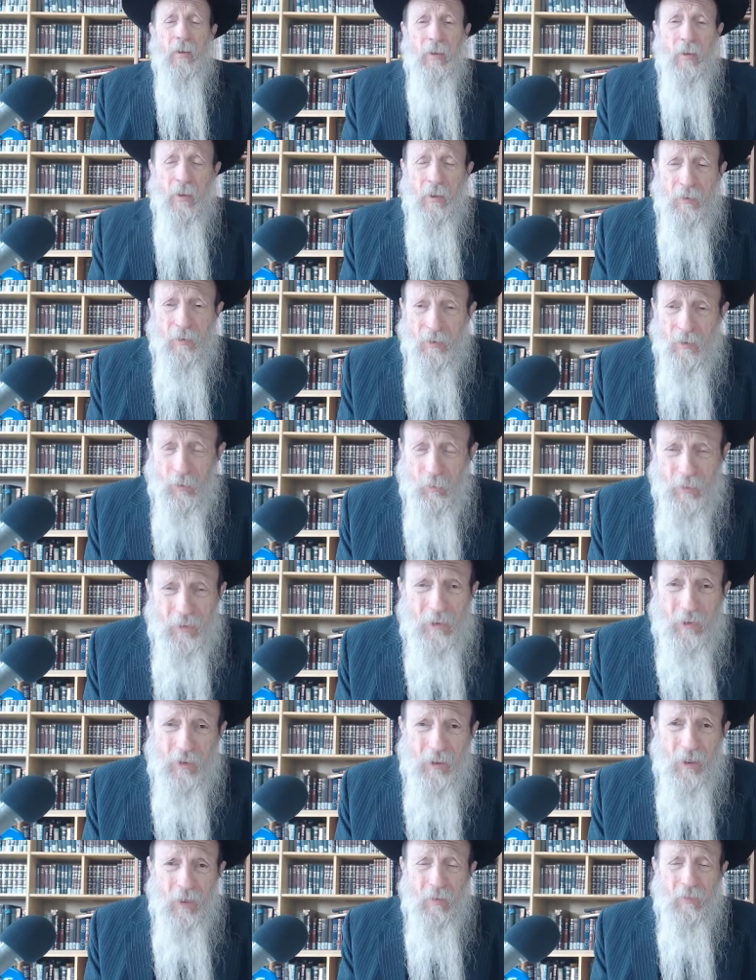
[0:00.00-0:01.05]
and the
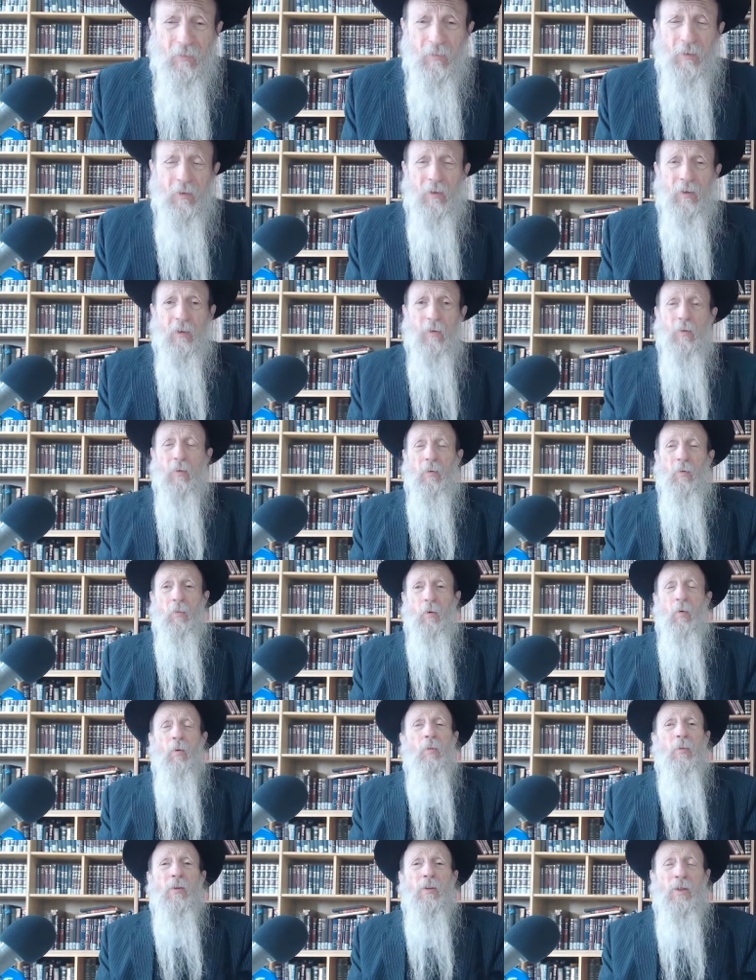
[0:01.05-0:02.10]
Greeks have it, and the
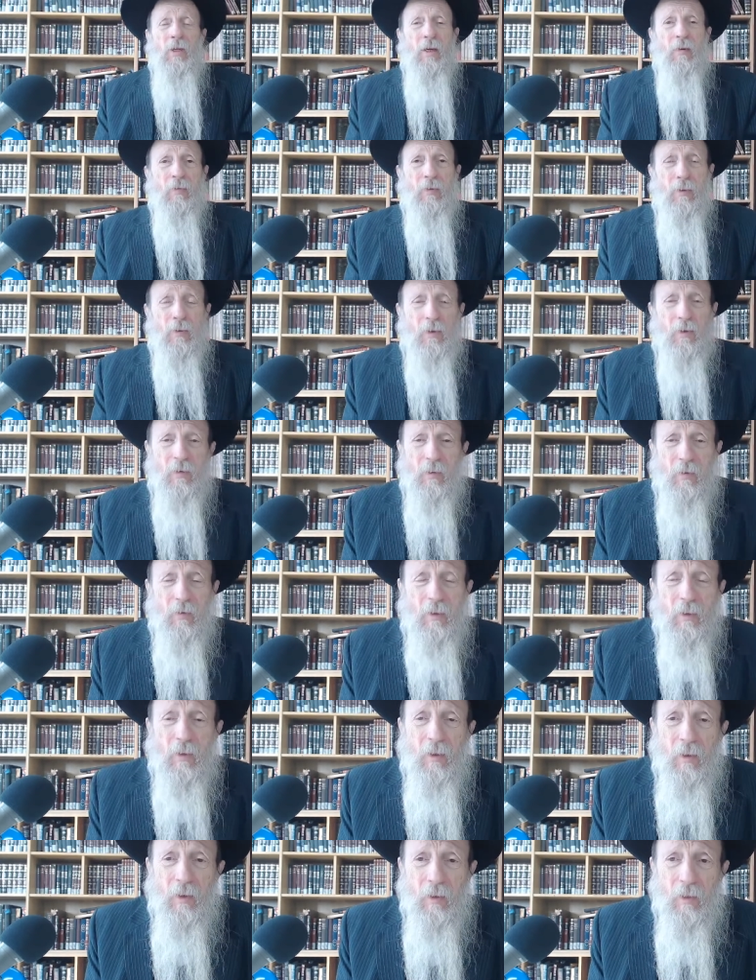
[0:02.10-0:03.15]
Romans have it. And this,
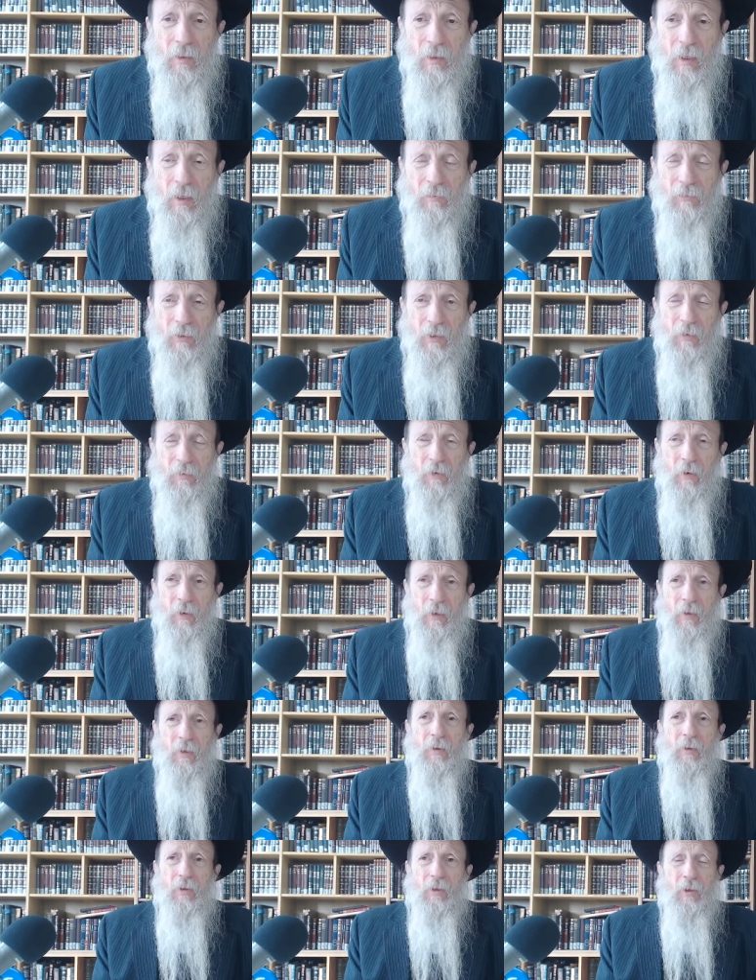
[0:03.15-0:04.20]
you have to have your
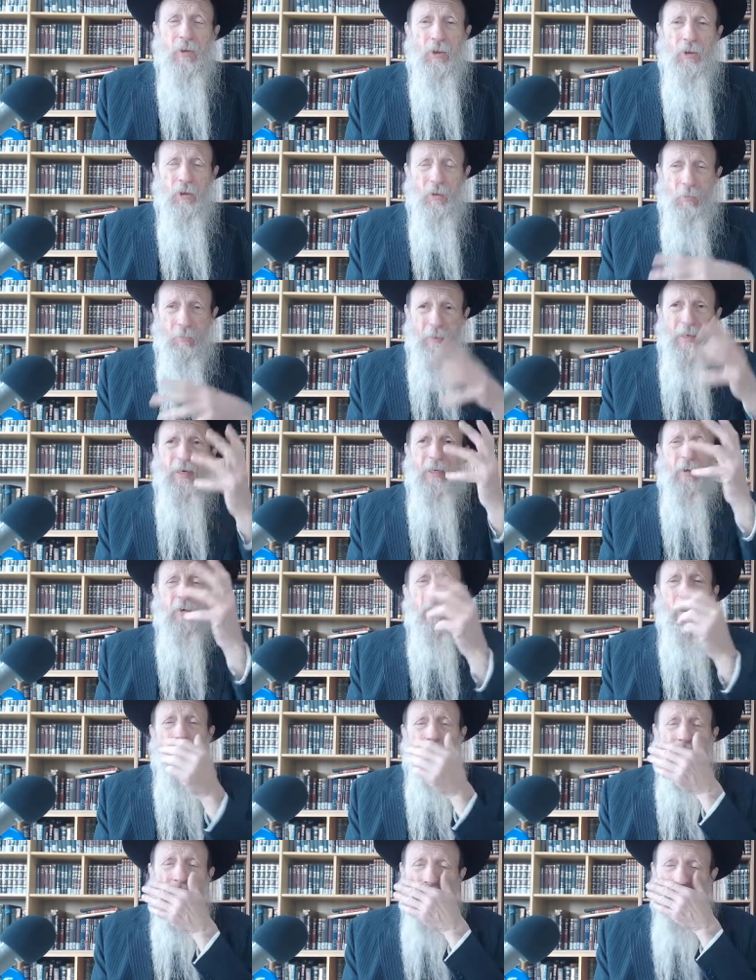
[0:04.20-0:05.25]
heritage and your
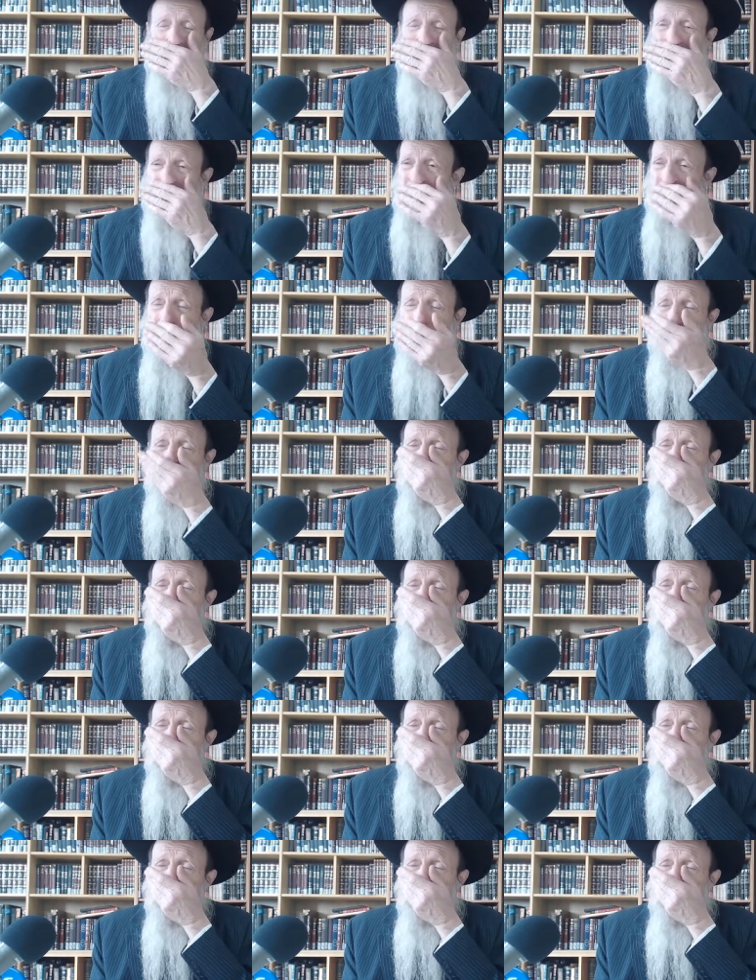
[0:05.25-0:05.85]
background and your this.